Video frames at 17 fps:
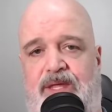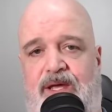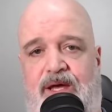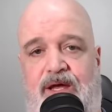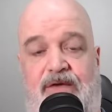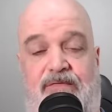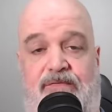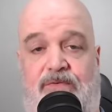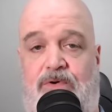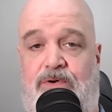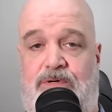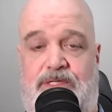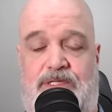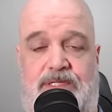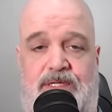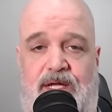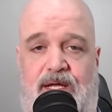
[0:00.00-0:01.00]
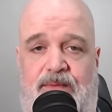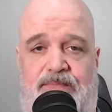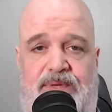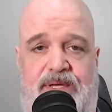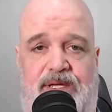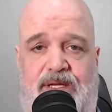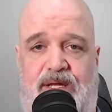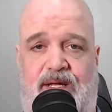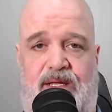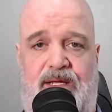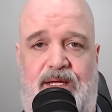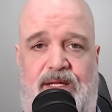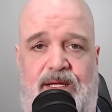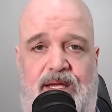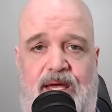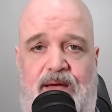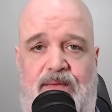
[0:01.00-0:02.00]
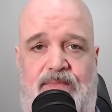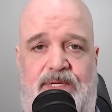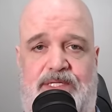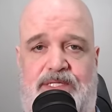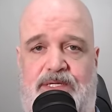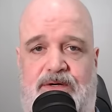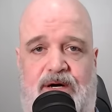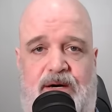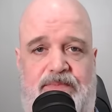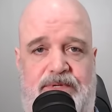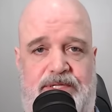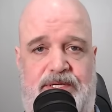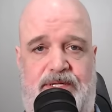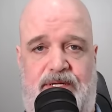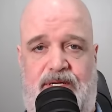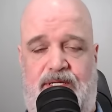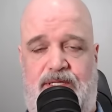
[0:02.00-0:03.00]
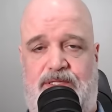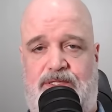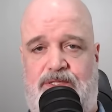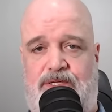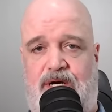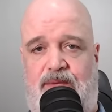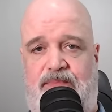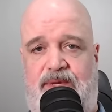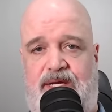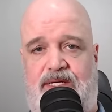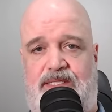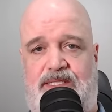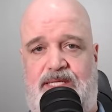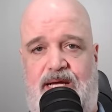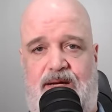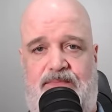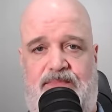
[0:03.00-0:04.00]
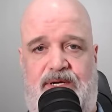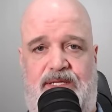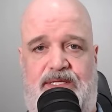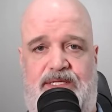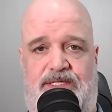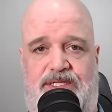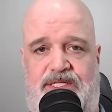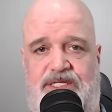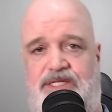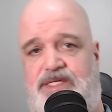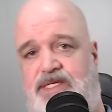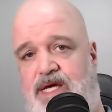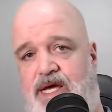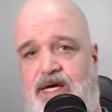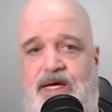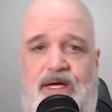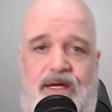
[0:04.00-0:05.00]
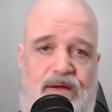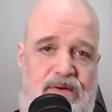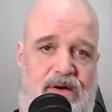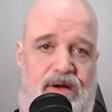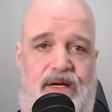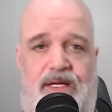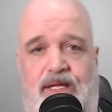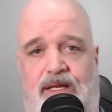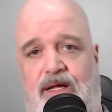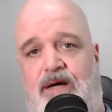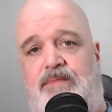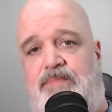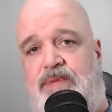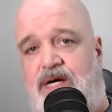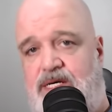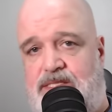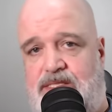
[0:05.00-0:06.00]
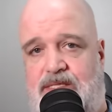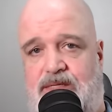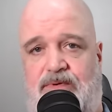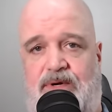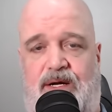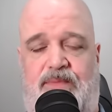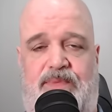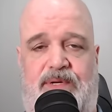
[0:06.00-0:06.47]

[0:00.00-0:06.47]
And of course, MP Khalid can't miss her opportunity to try and make a soundbite that she's taking on Elon Musk, right?